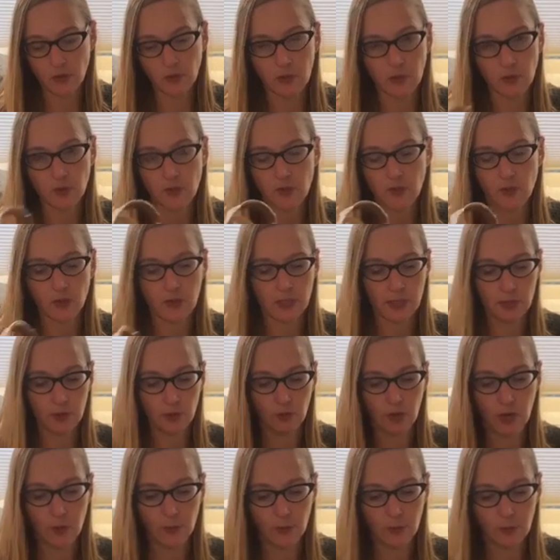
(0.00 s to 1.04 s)
So you can just go ahead
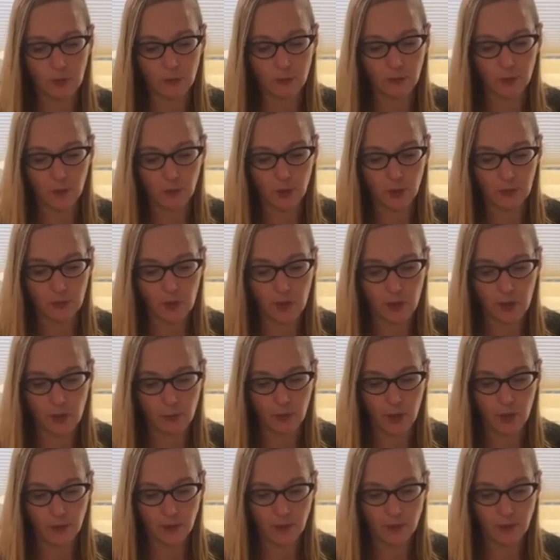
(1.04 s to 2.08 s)
and grab them if you want
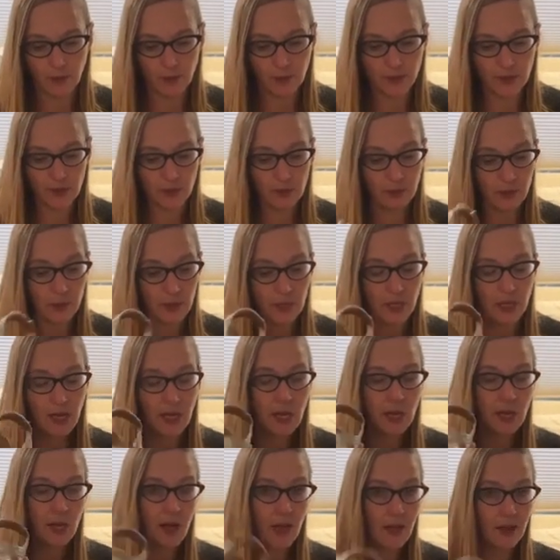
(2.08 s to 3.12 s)
off of Amazon, but
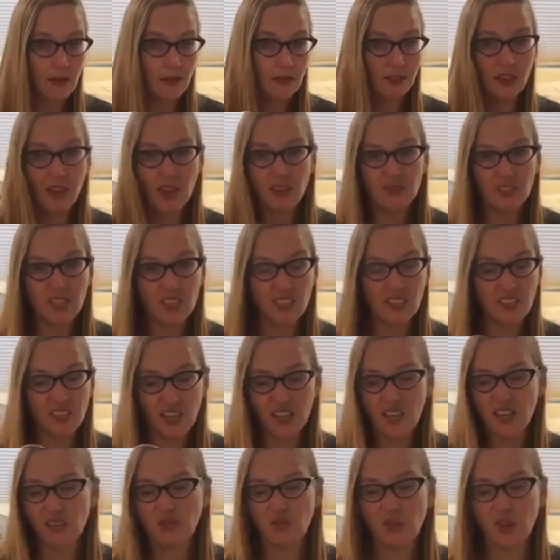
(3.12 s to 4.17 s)
love these.
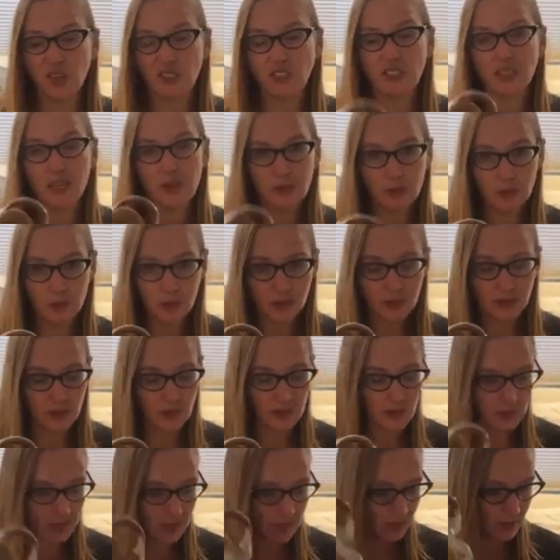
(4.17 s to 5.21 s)
I have walked everywhere
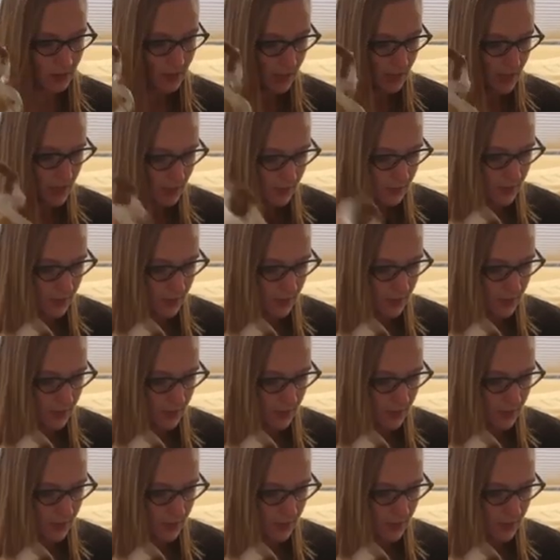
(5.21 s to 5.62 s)
this year.